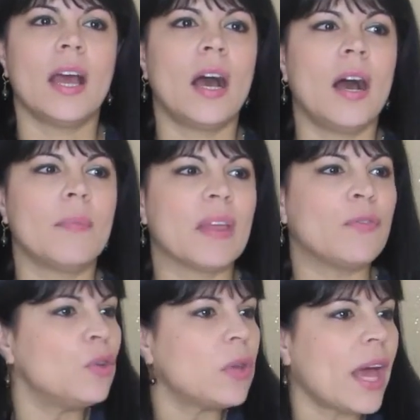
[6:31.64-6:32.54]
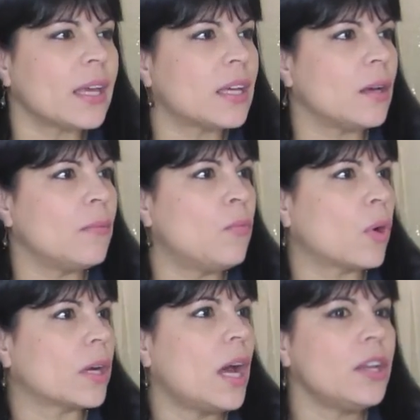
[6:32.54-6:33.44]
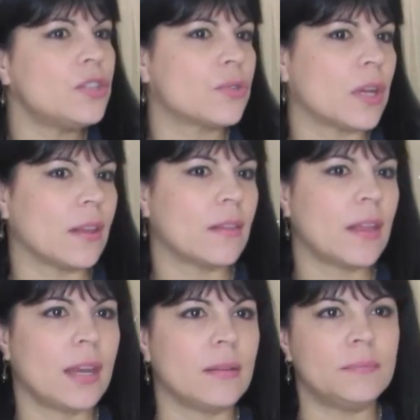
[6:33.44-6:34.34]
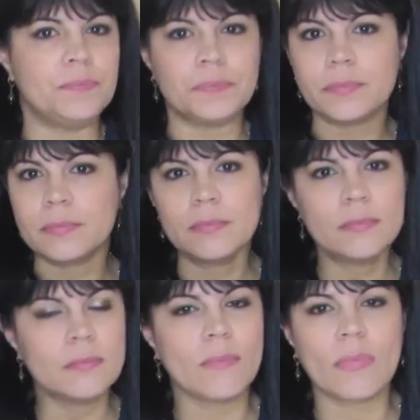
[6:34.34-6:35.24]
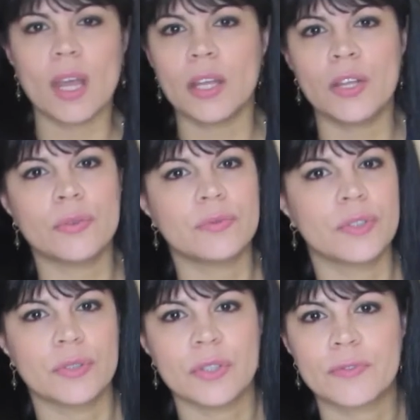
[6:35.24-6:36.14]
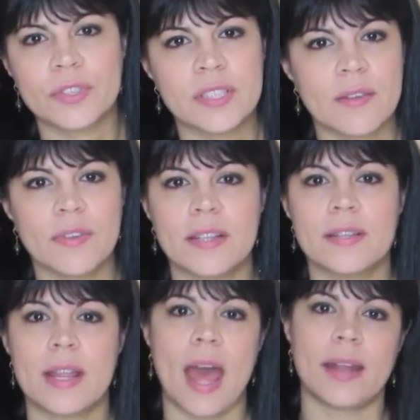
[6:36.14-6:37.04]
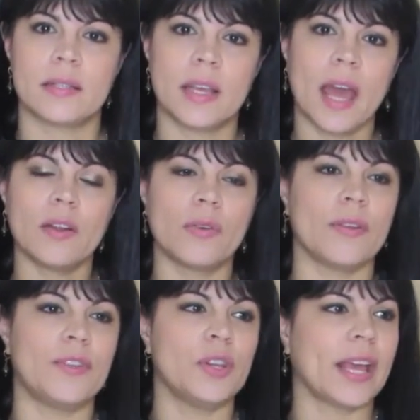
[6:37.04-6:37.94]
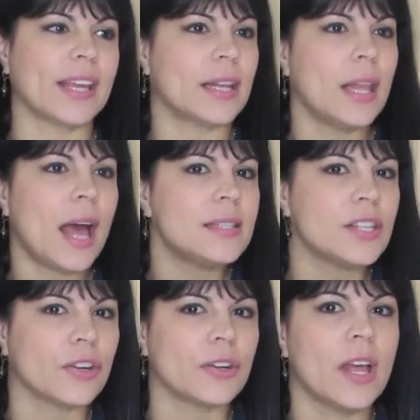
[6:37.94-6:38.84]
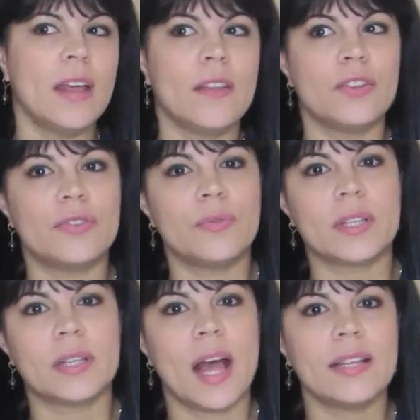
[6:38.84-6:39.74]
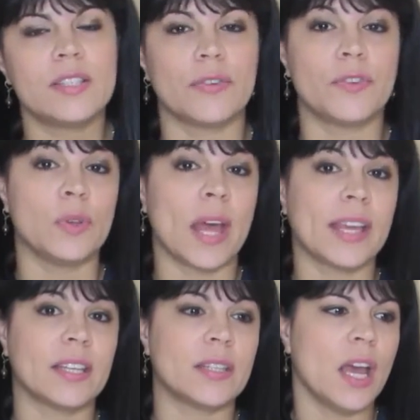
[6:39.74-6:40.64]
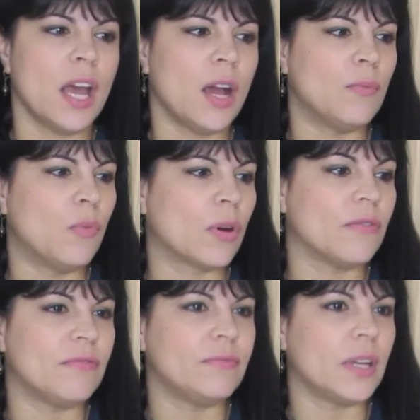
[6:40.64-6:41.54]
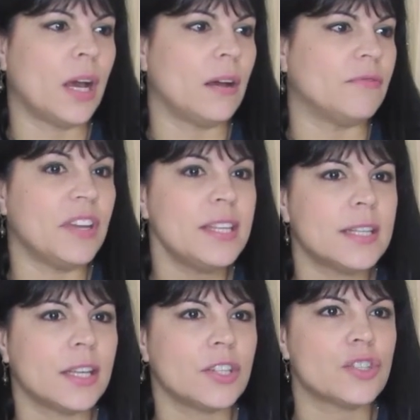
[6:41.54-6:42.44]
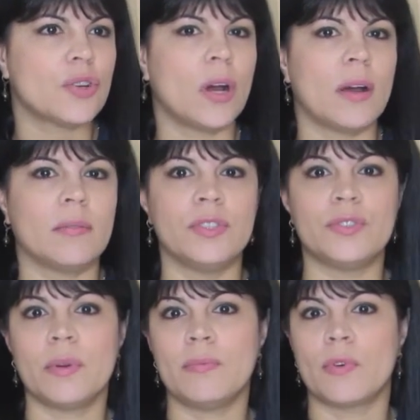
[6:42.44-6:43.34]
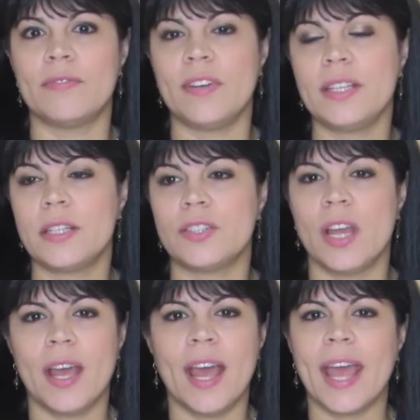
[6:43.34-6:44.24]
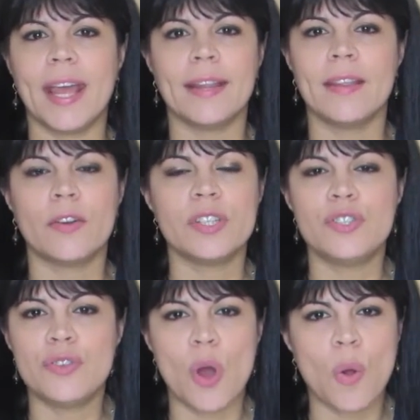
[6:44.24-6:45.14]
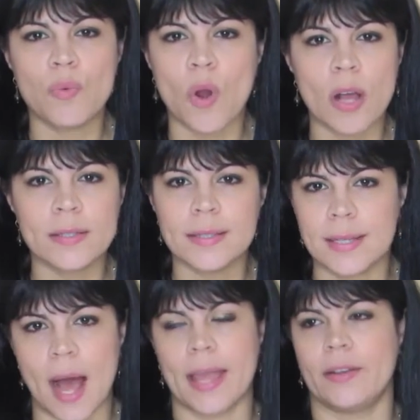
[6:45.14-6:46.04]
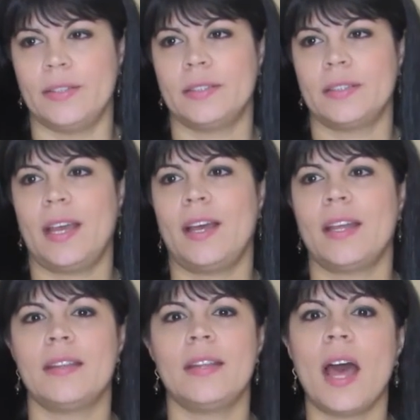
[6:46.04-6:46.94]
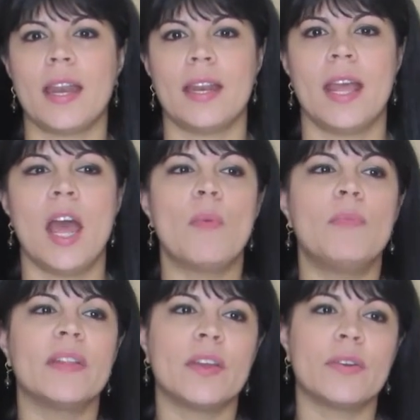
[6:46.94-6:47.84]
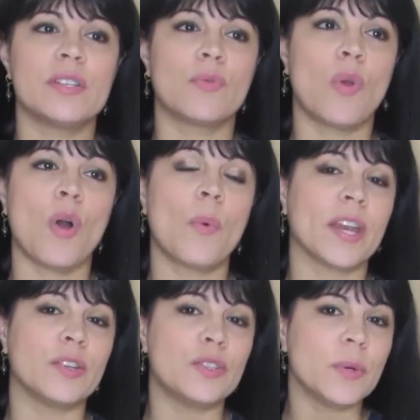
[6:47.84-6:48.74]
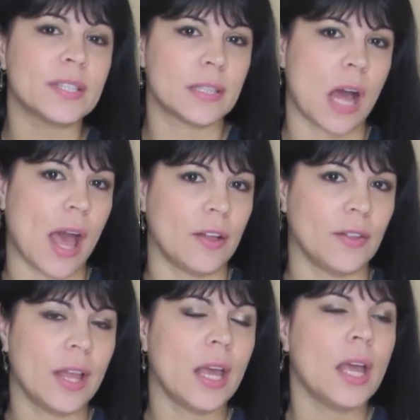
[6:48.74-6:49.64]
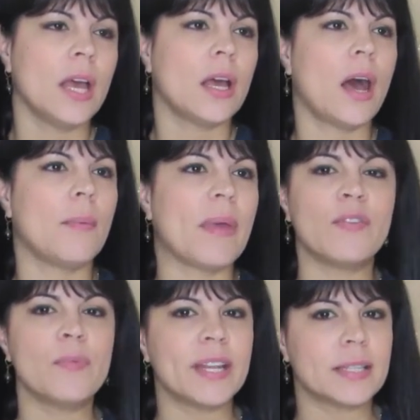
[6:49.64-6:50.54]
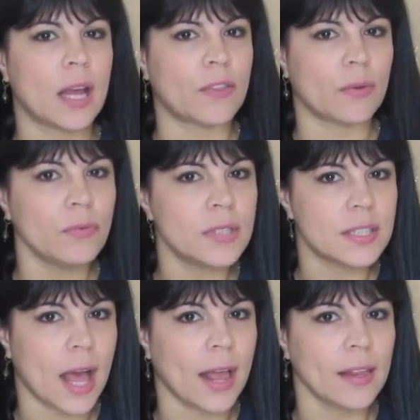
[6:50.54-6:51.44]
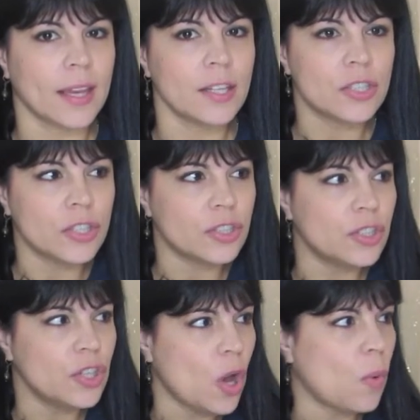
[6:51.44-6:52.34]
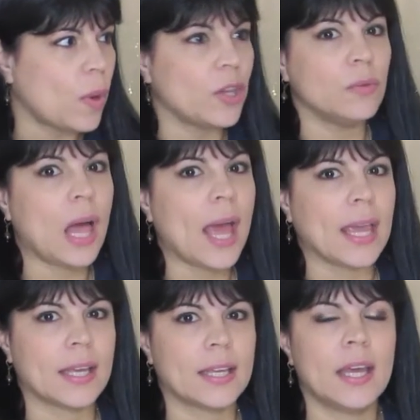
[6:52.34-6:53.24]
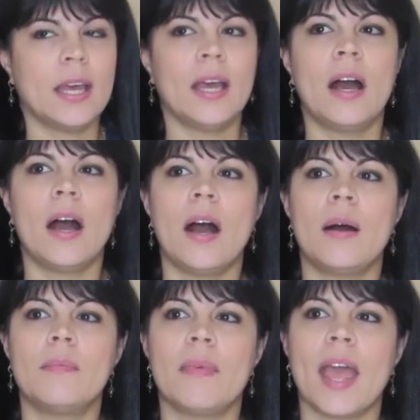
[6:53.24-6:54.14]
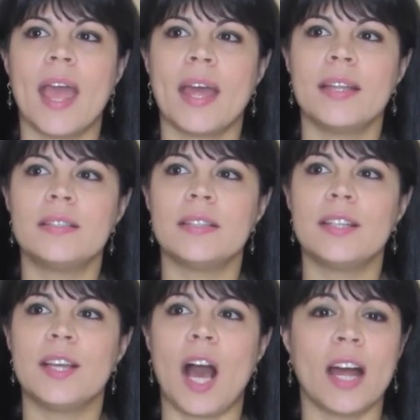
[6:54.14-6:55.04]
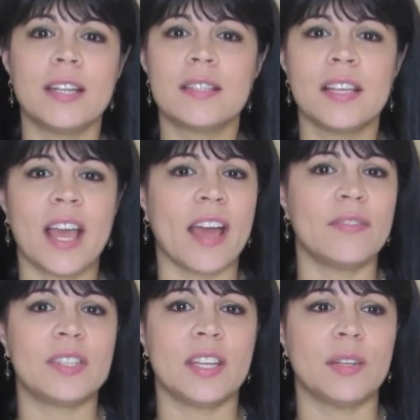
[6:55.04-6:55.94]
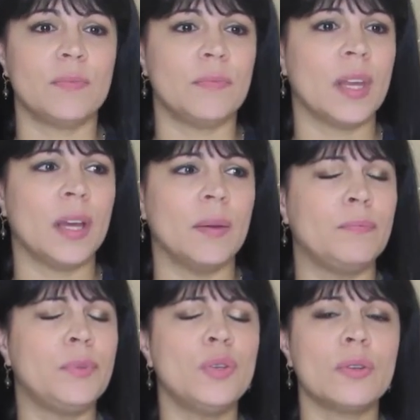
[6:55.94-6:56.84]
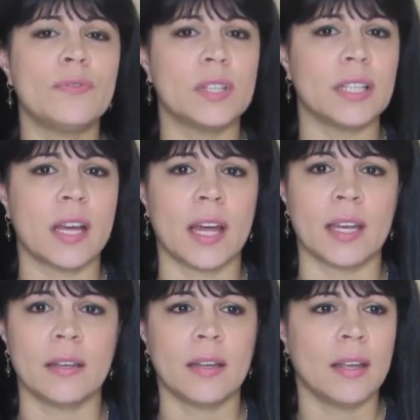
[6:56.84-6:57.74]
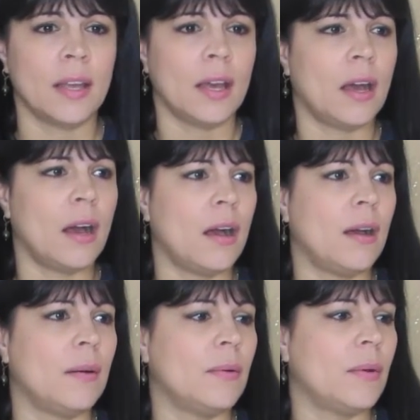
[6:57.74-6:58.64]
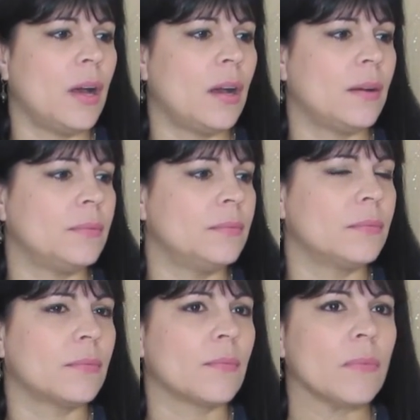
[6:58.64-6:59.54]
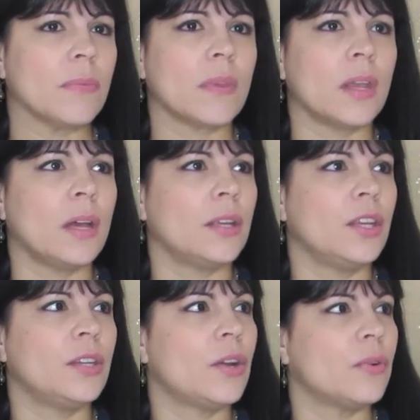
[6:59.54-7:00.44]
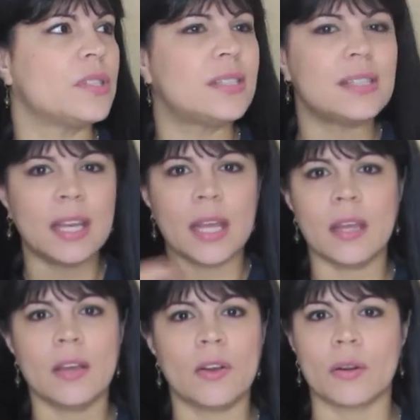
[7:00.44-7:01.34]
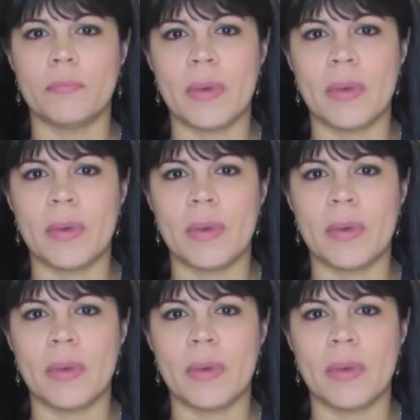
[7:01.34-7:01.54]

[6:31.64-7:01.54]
Um, if you like more country, then you you look for stuff into that category. If you like it classier, then you do it classier. If you like it more uh, vintage, uh, you do it more vintage. There is no wrong style, uh, none. But there is a wrong way to do a style. Um, everybody's got their own style, and it's good to know what you like. Um, and honestly, I've seen beautifully done. Uh, uh, uh you know, city or